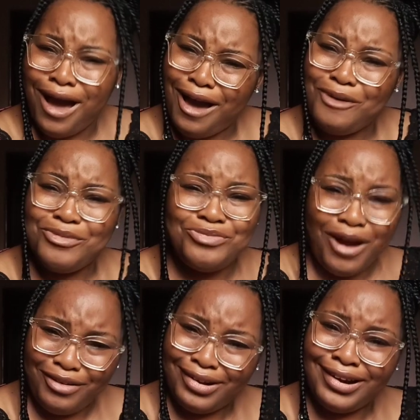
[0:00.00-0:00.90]
wow,
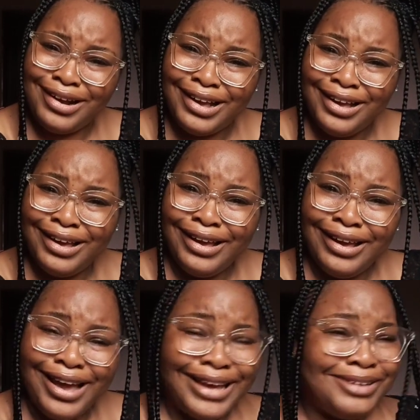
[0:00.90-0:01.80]
brother.
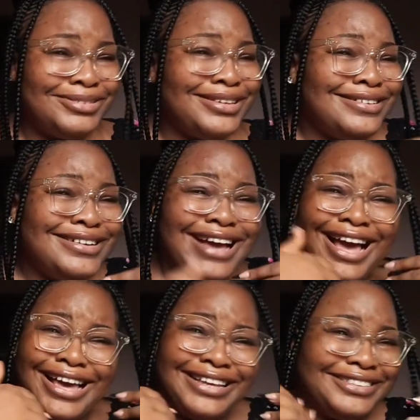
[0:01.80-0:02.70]
I can, you
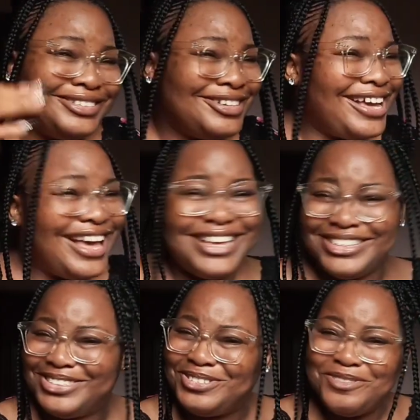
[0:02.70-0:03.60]
guys, you
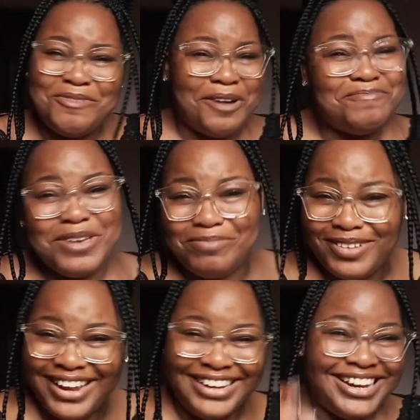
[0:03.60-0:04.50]
guys, two more
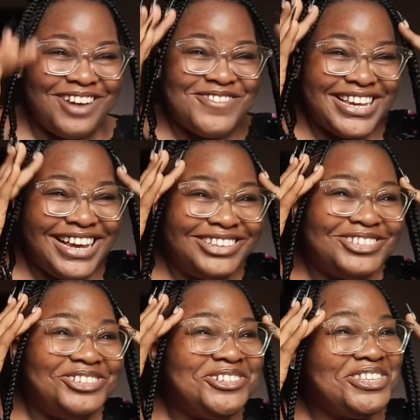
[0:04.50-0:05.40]
people, and then we
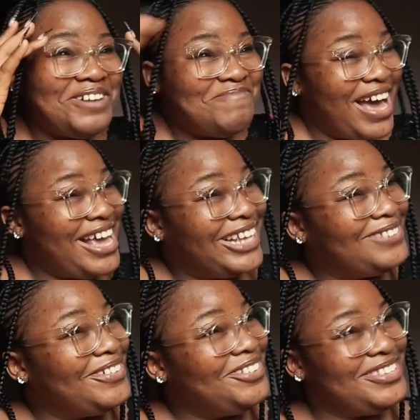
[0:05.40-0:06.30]
get to choose our
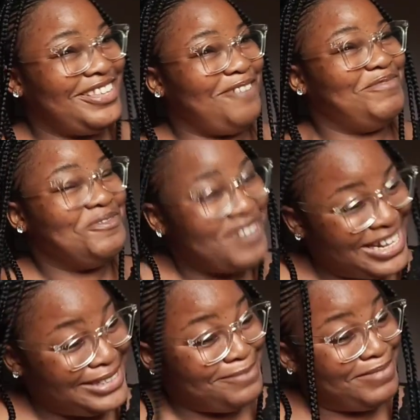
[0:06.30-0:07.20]
bias For those that have been
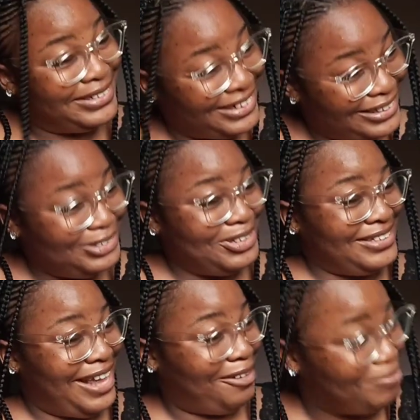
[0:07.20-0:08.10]
waiting patiently,
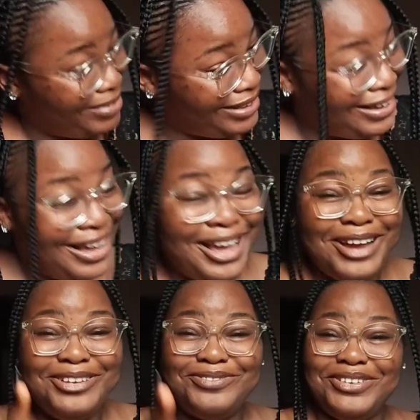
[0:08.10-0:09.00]
just like me.
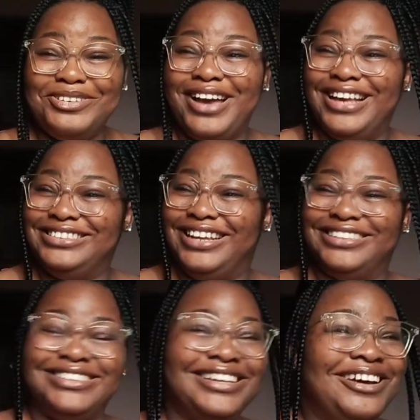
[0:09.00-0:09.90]
Not for you guys
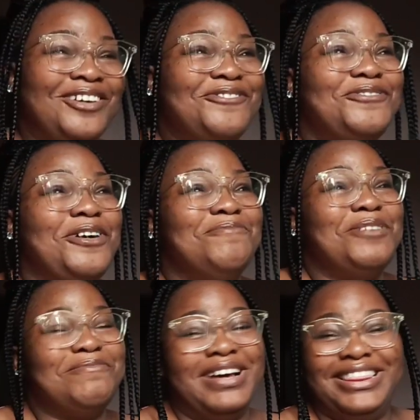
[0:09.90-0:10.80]
that
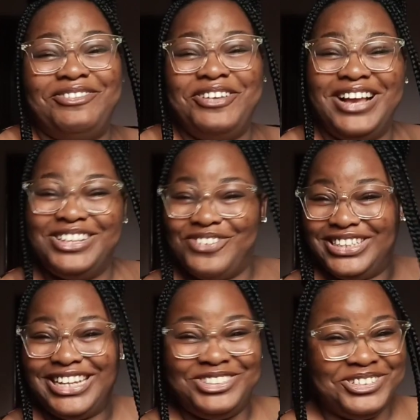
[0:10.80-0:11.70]
from number three, you guys
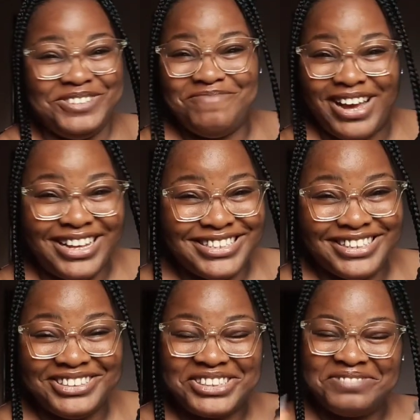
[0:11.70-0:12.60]
already started choosing
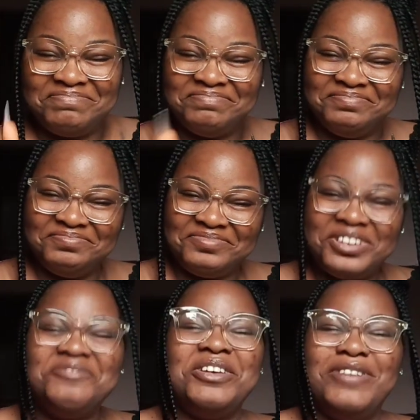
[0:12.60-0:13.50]
biases.
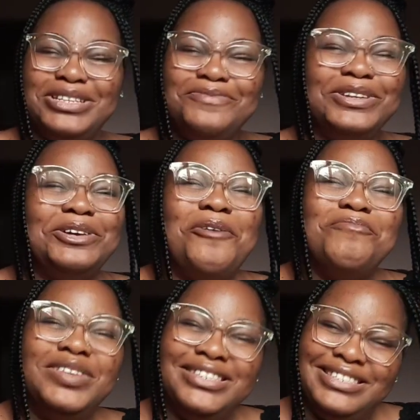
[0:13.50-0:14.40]
We're waiting for the
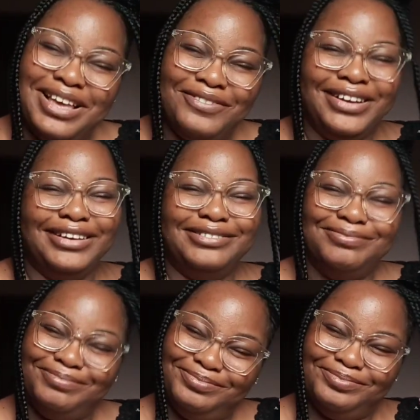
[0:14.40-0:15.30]
complete
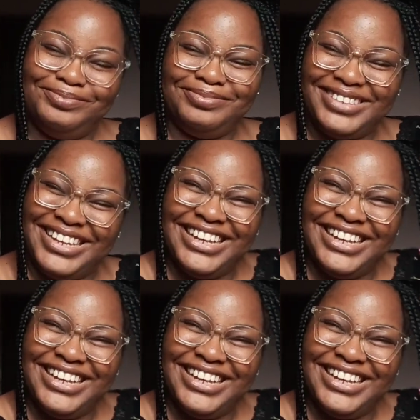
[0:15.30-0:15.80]
7 mm -hmm.